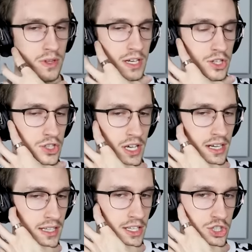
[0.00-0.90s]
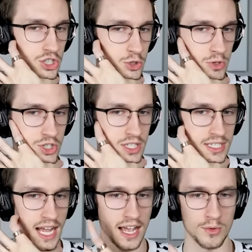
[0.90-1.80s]
or they just suddenly switch the
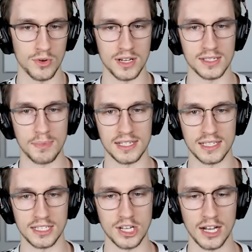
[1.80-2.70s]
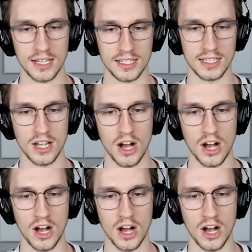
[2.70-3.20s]
style where he's basically talking to the